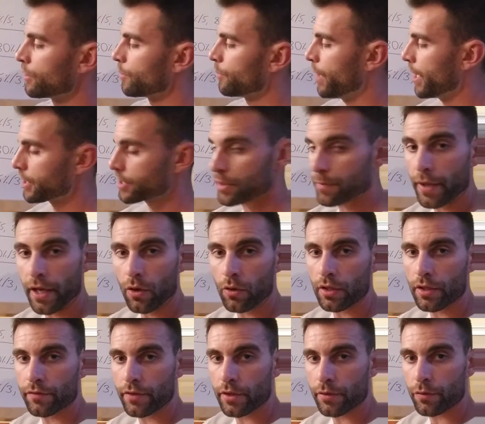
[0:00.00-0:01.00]
Back to the
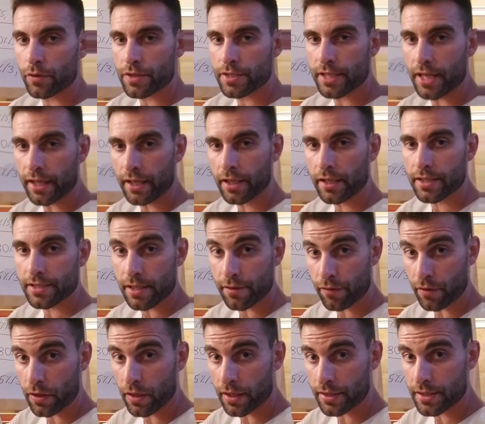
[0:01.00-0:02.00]
powerlifting for a second, because I
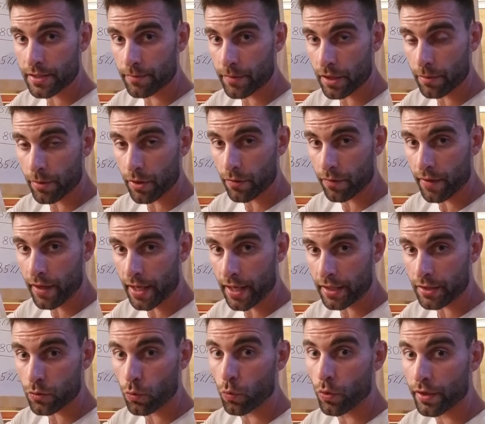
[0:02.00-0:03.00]
forgot something about that.